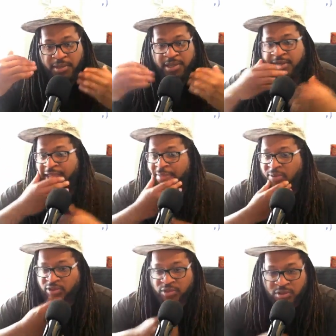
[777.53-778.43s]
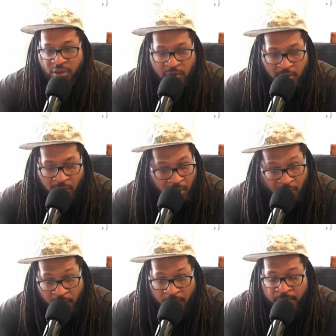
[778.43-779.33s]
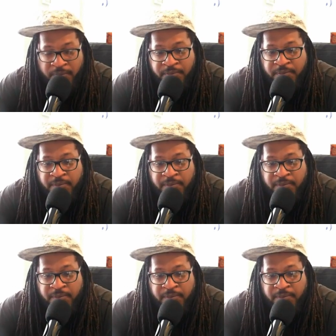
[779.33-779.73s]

being able to go home